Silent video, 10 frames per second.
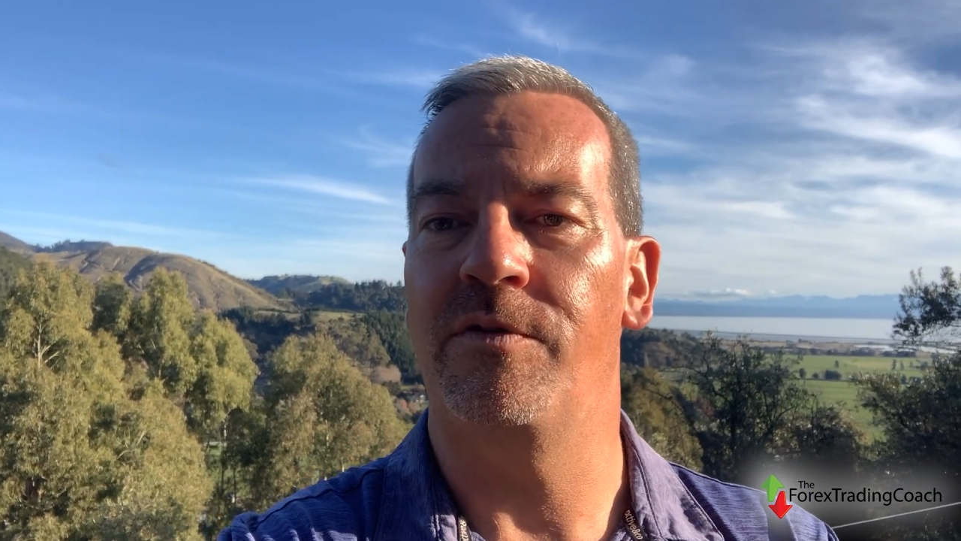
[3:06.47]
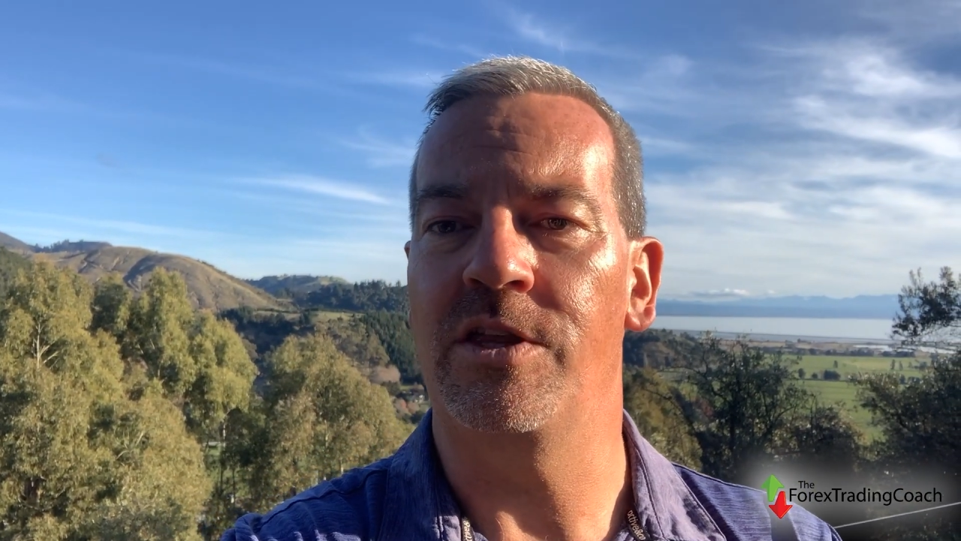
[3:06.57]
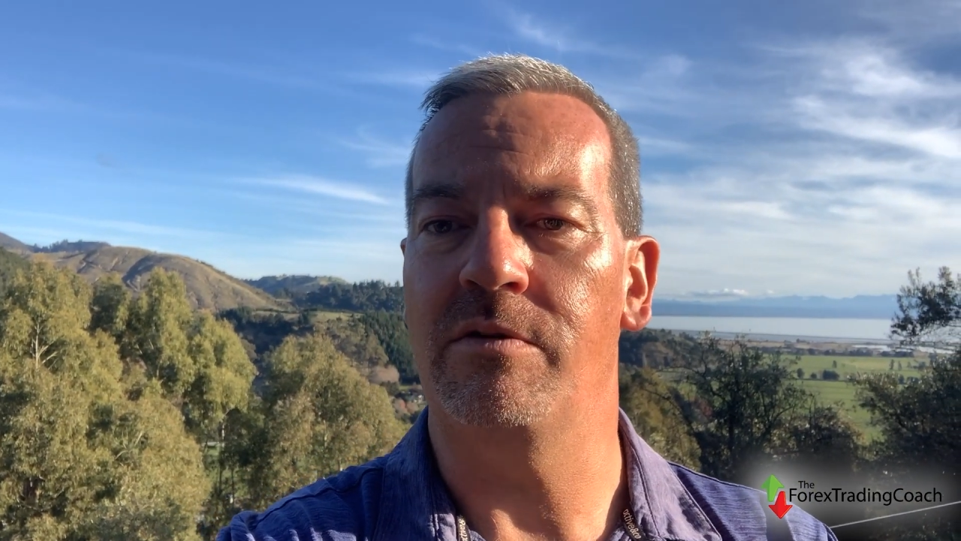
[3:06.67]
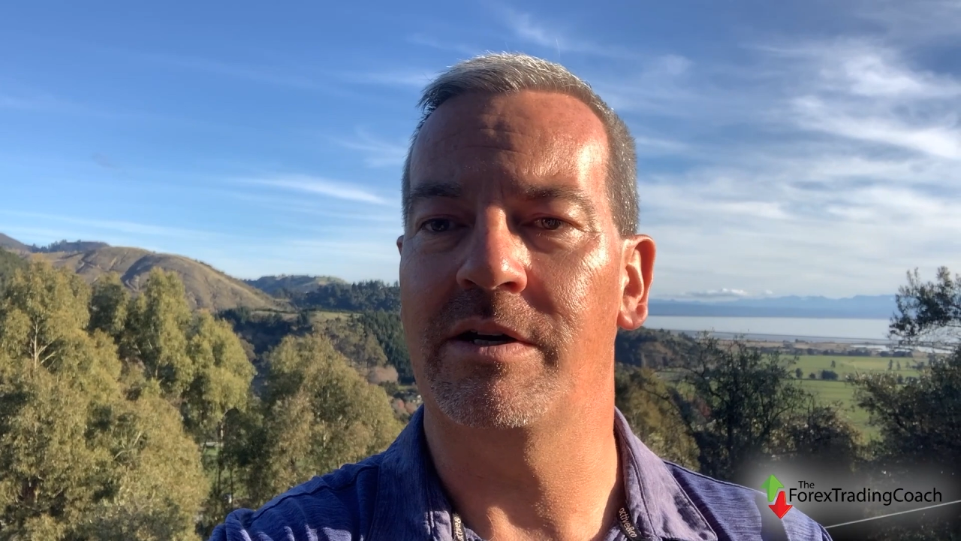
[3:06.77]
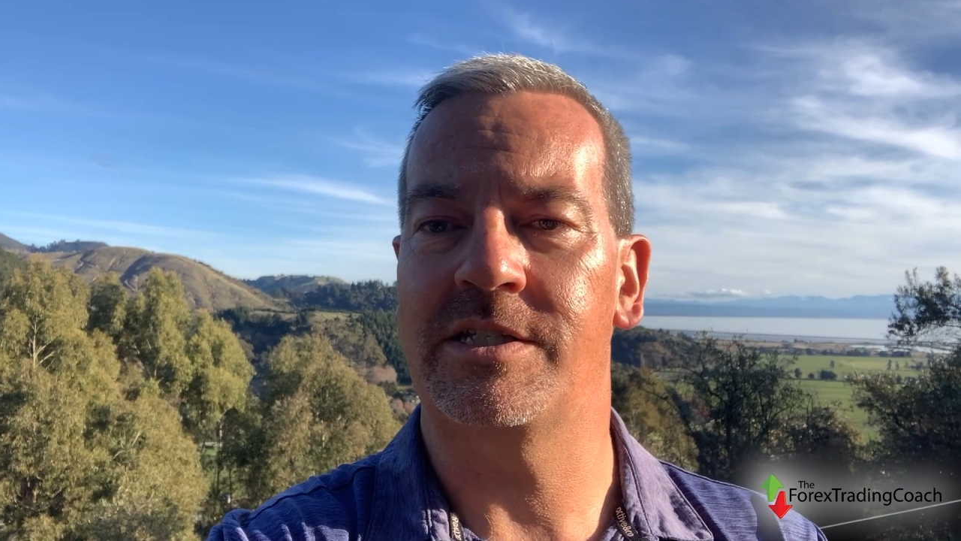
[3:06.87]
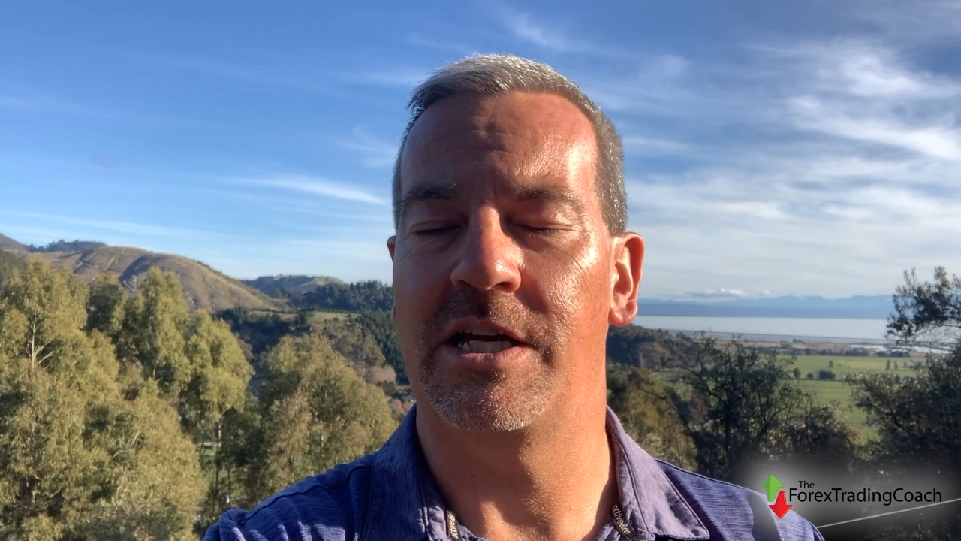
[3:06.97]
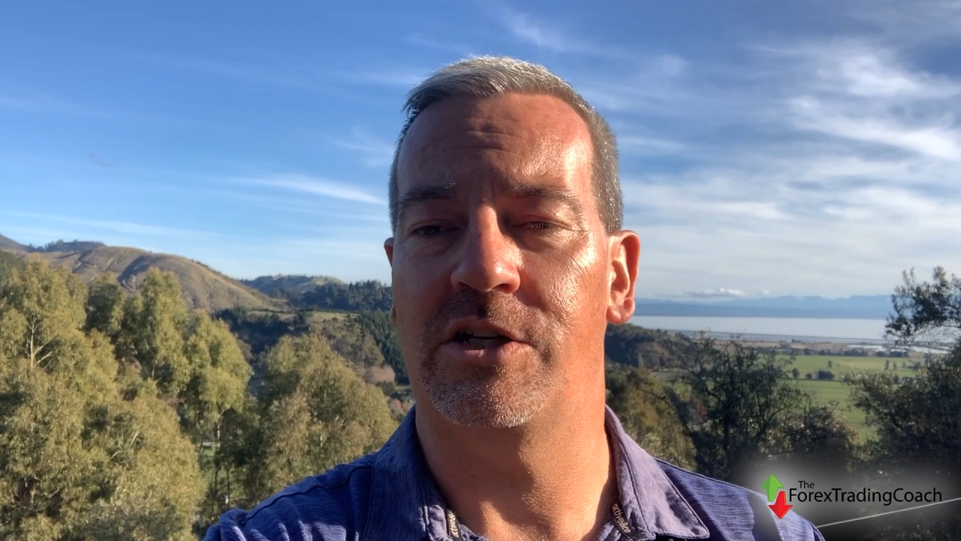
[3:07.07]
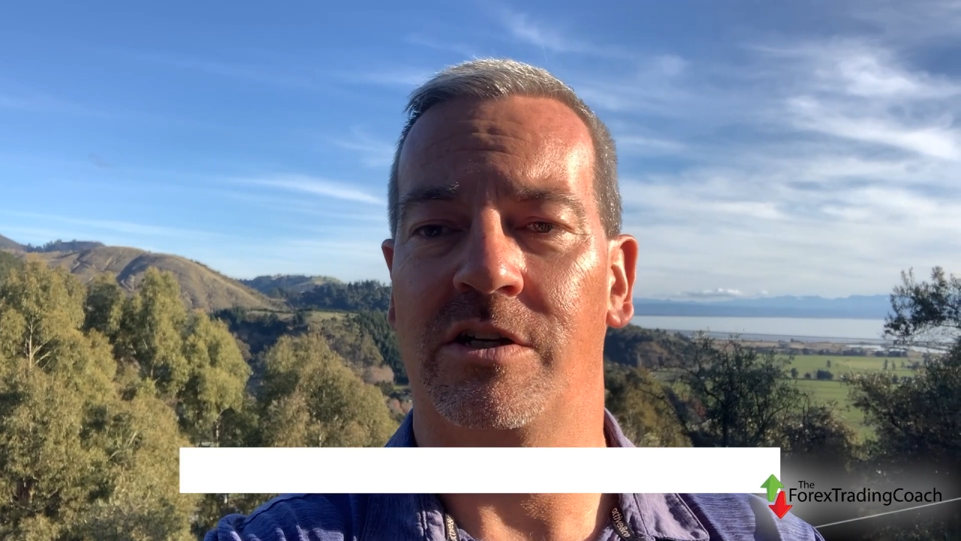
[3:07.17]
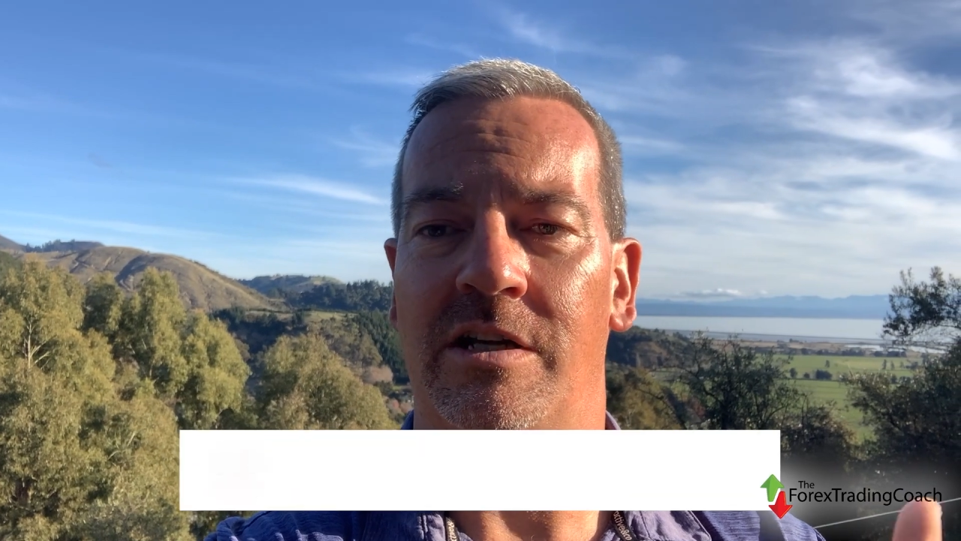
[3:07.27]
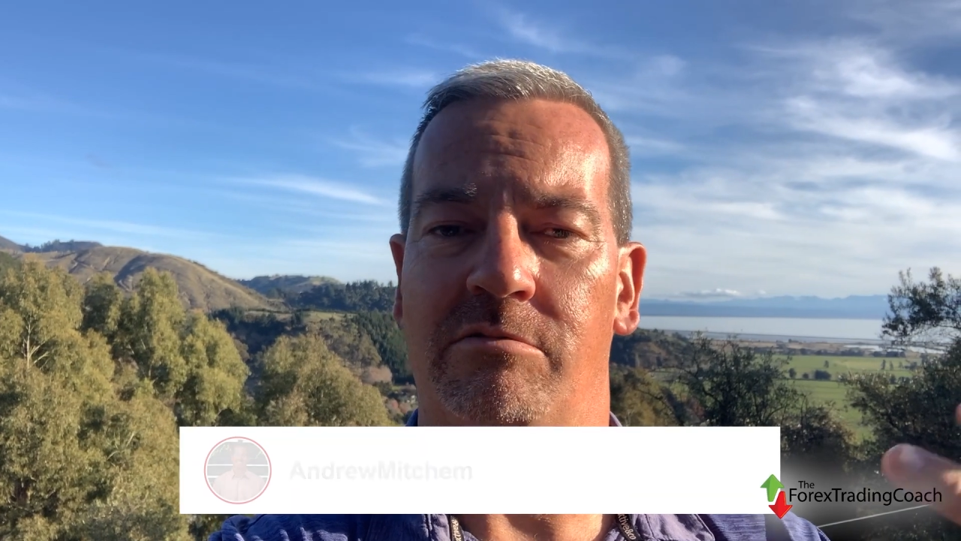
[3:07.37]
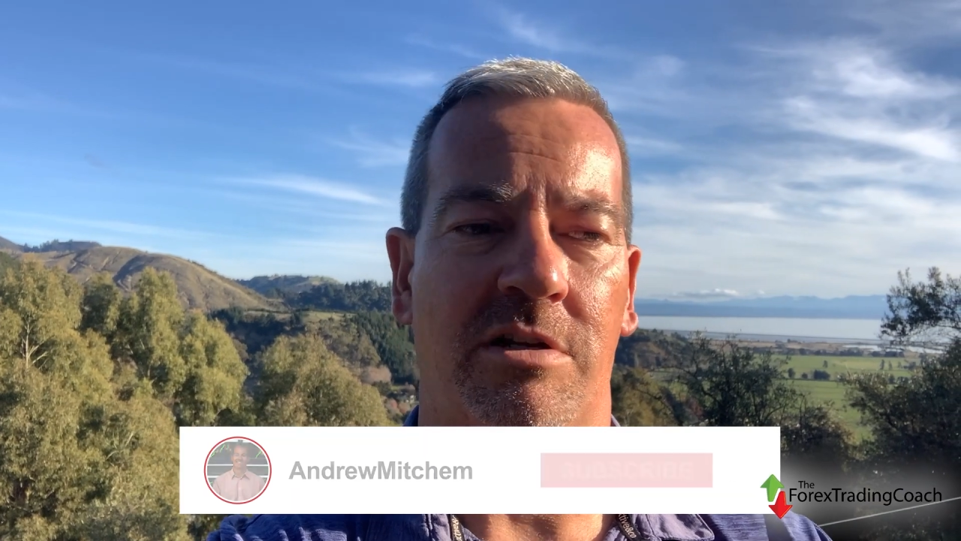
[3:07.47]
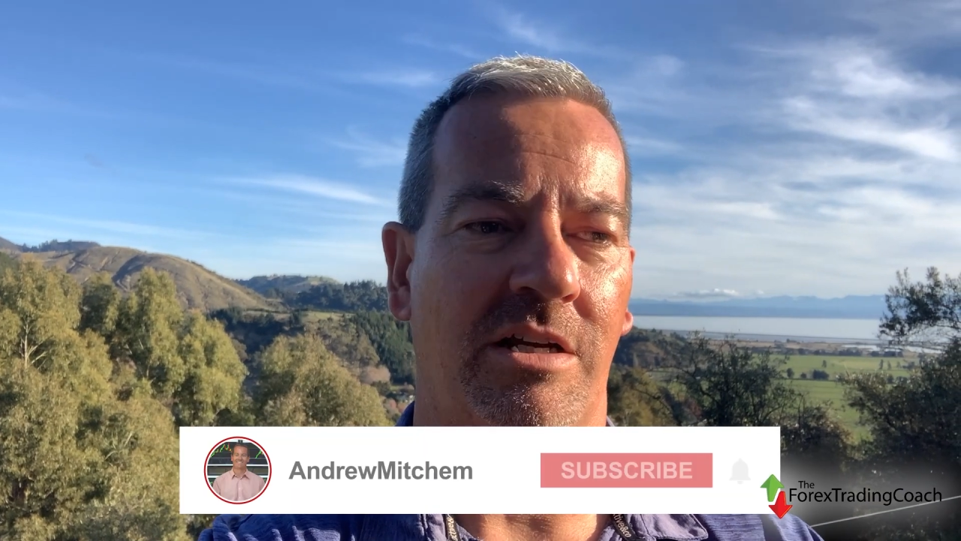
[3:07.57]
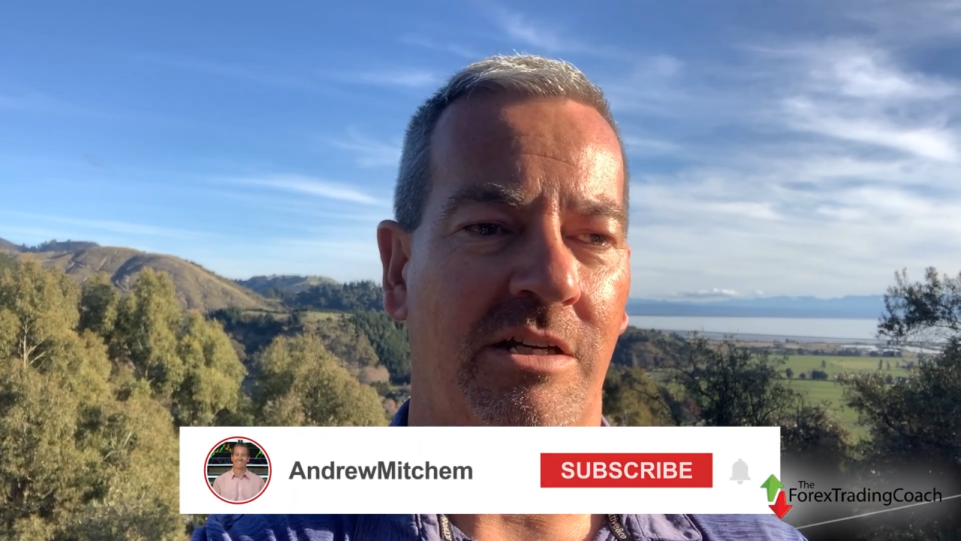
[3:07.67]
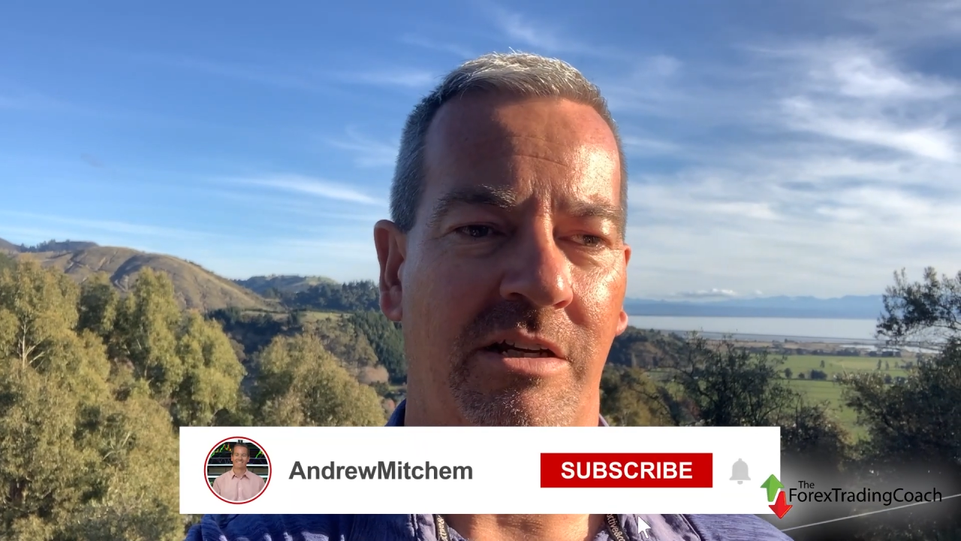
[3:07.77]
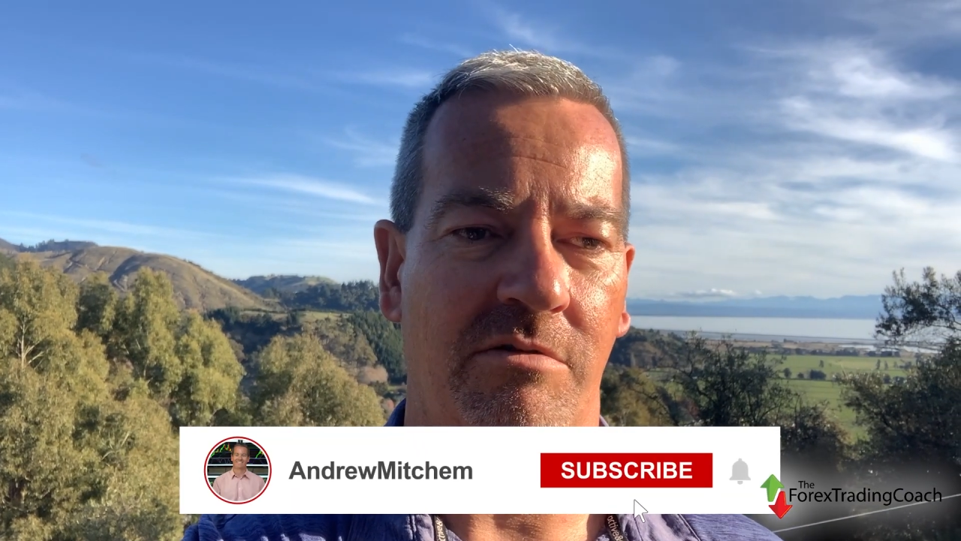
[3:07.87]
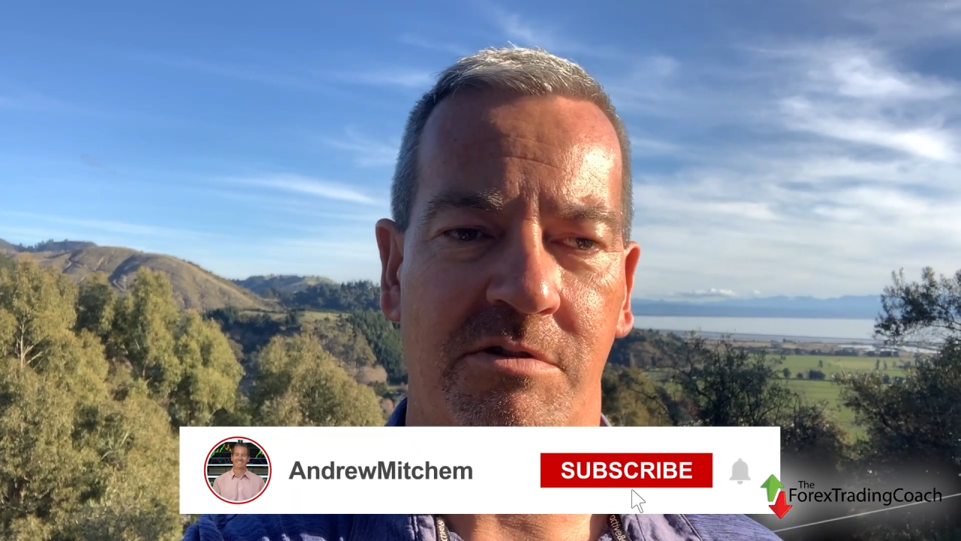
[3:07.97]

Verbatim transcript: for the US session, and it was like, you know,